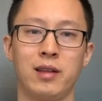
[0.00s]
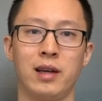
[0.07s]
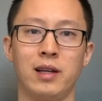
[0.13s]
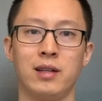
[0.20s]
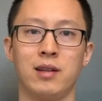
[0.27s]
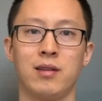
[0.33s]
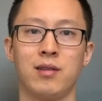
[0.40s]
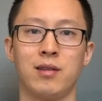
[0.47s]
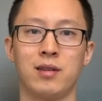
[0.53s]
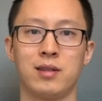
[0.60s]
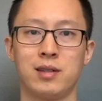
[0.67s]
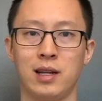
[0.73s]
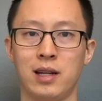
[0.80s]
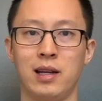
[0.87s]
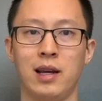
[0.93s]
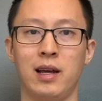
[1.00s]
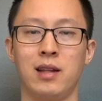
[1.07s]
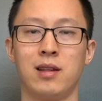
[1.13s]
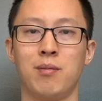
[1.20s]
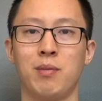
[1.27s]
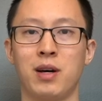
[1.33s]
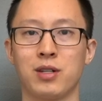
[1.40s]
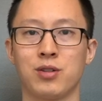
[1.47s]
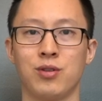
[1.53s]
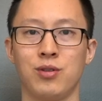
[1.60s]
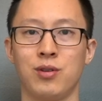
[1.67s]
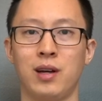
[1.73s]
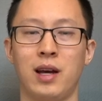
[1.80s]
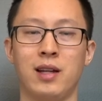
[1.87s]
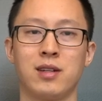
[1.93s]
They sit in
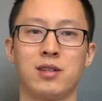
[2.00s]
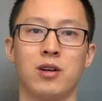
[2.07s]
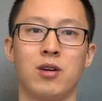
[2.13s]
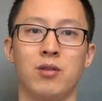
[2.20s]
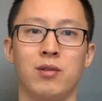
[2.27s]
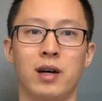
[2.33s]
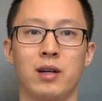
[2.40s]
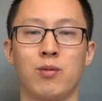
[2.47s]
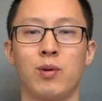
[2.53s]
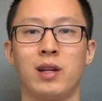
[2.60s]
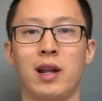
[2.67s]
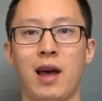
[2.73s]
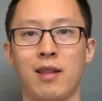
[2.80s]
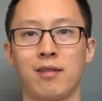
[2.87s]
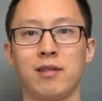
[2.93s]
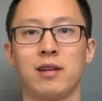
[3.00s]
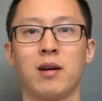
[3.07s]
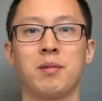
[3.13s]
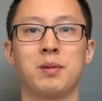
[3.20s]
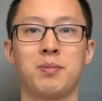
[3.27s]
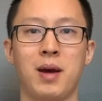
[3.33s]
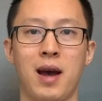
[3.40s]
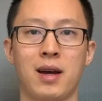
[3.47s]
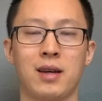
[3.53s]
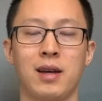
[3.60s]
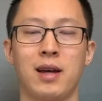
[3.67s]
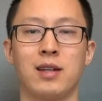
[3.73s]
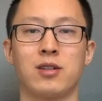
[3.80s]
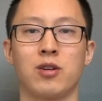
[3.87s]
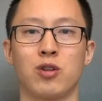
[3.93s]
muscle, and so like when an athlete comes back
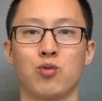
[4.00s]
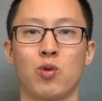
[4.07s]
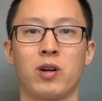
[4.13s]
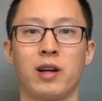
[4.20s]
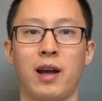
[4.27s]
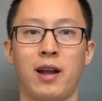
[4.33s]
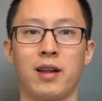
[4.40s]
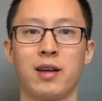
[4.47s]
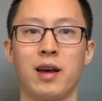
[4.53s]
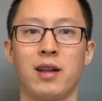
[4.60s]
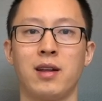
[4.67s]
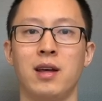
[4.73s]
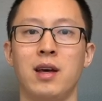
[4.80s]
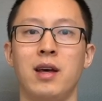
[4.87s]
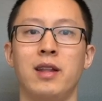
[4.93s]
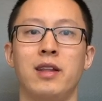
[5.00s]
and starts working out again,